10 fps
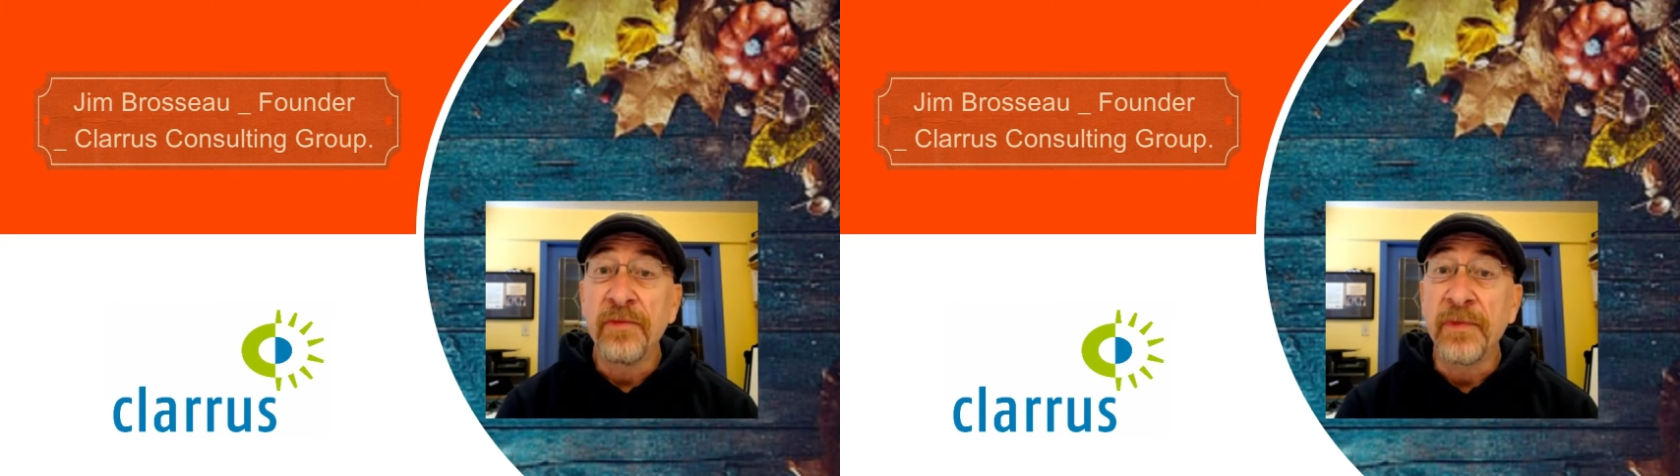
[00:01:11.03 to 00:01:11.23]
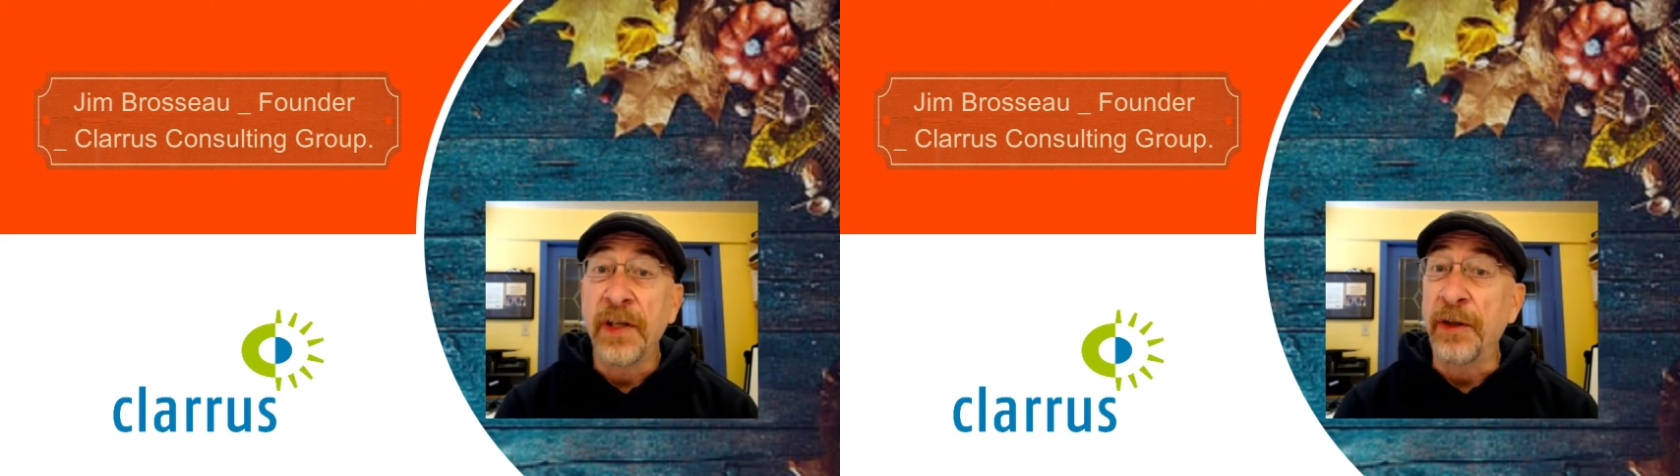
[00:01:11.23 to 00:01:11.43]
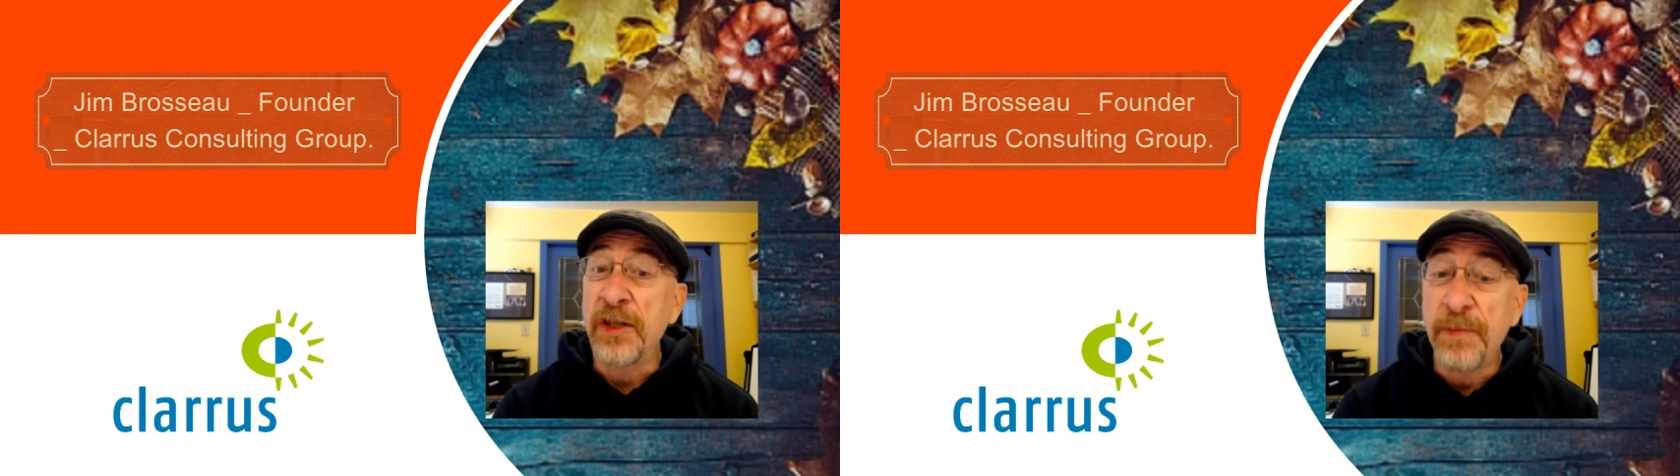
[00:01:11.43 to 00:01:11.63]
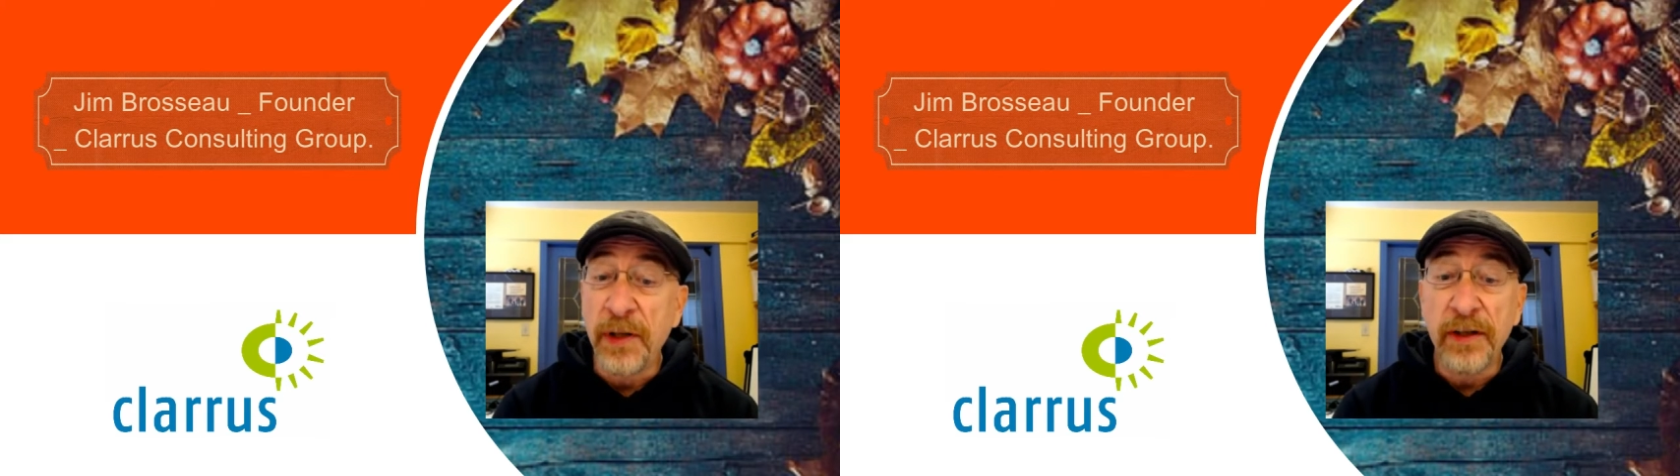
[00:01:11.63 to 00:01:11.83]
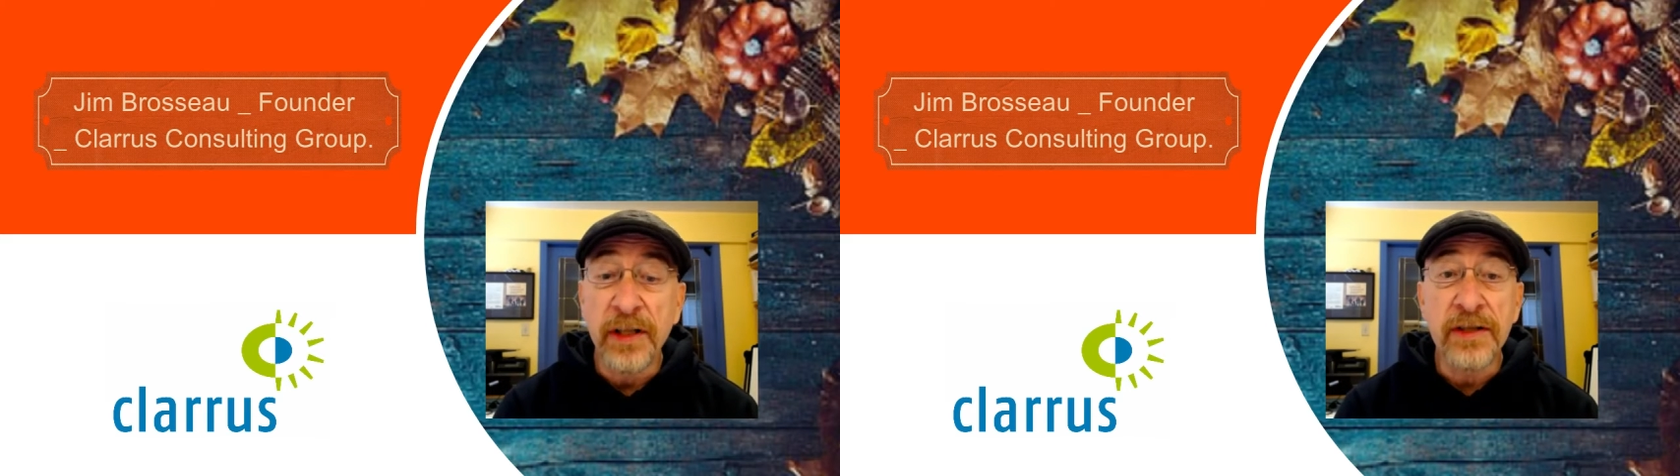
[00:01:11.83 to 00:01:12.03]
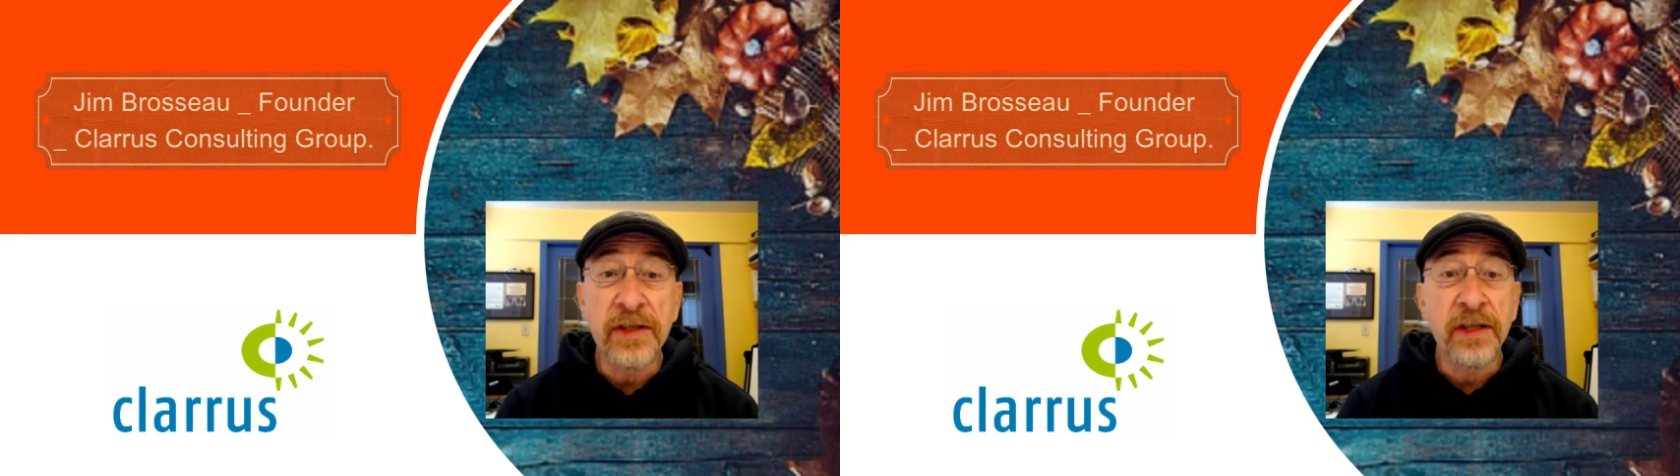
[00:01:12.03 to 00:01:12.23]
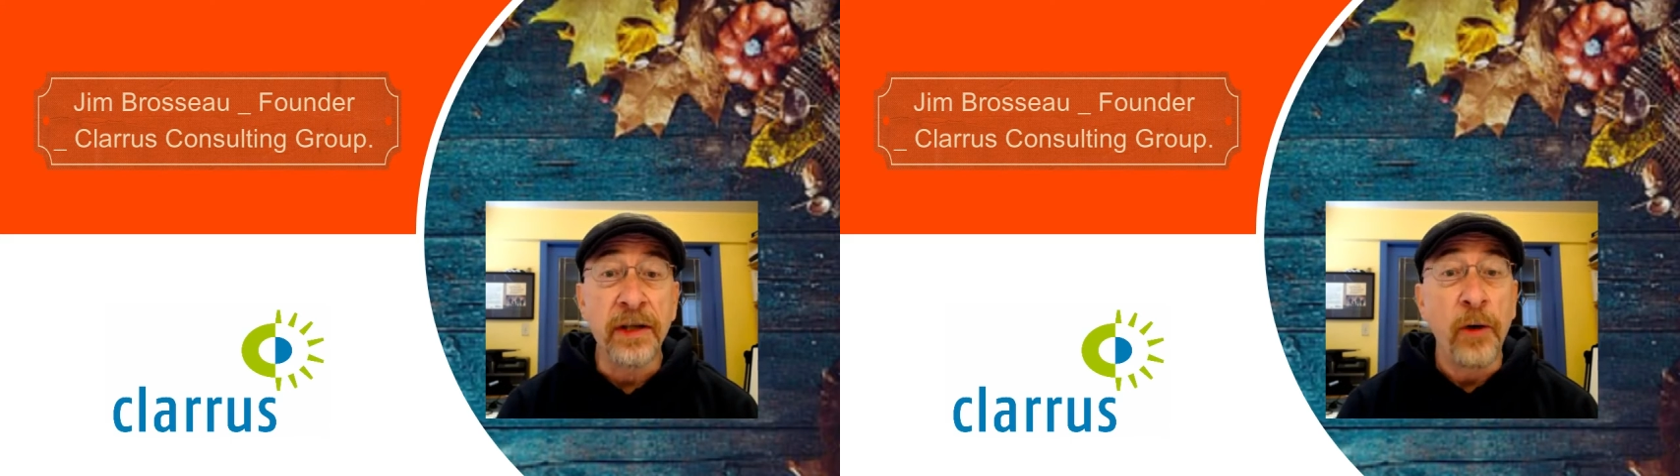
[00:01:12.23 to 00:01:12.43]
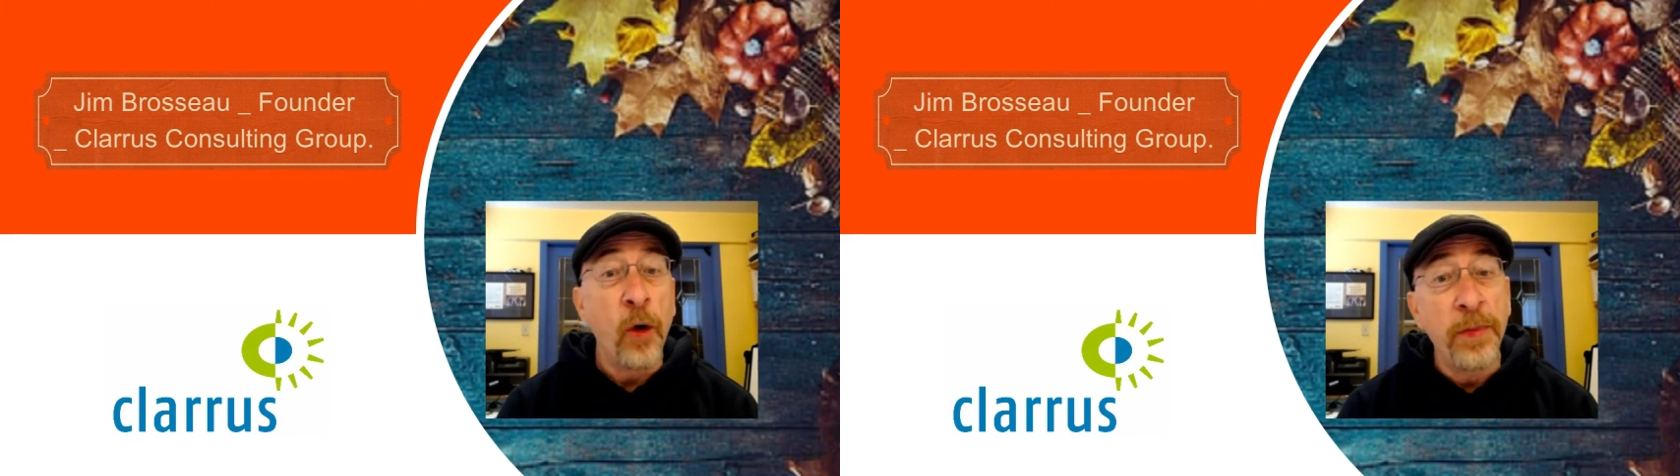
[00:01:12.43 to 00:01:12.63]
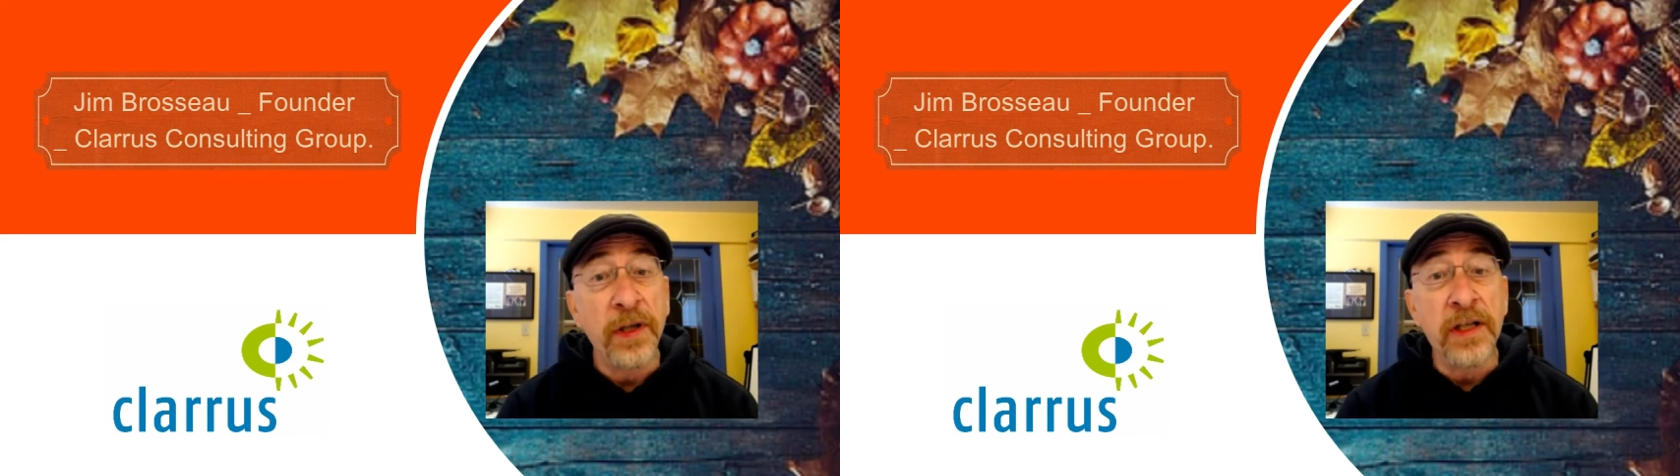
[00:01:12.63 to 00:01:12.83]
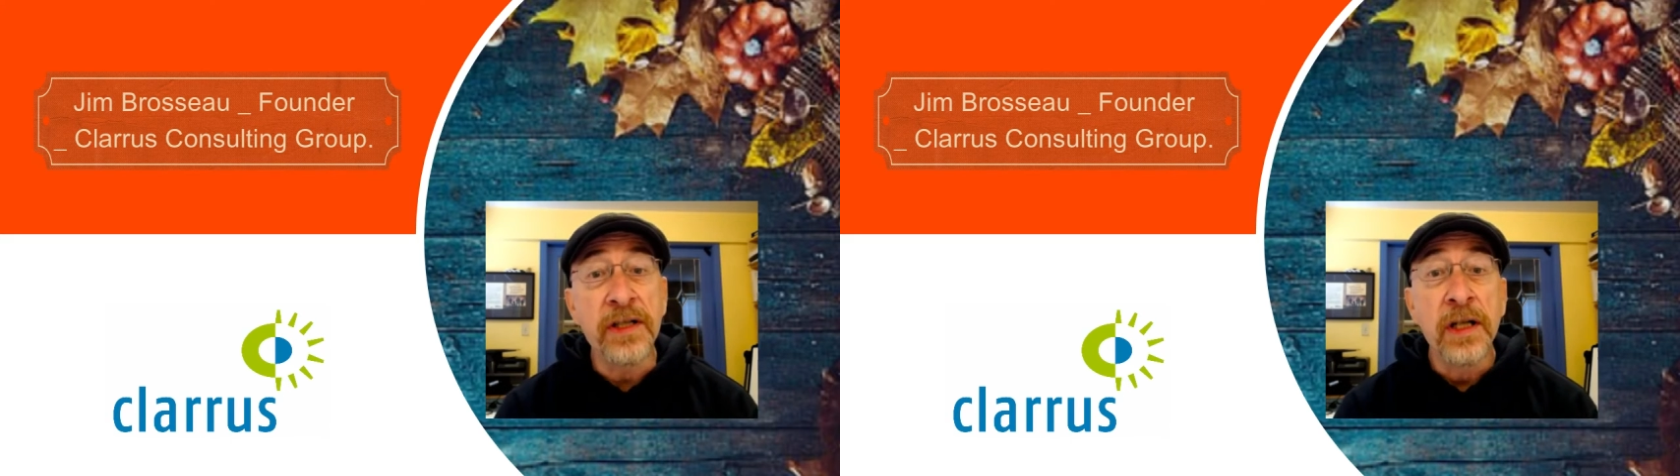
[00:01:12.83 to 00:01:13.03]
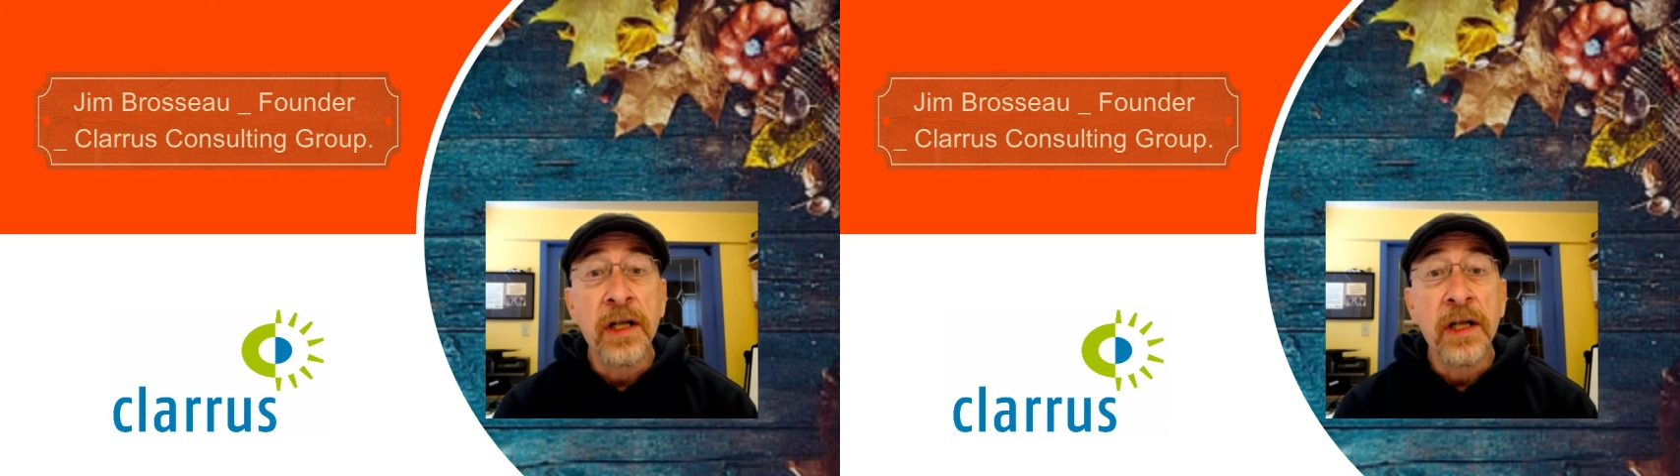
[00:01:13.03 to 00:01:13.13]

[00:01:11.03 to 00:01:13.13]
Their experience, their openness,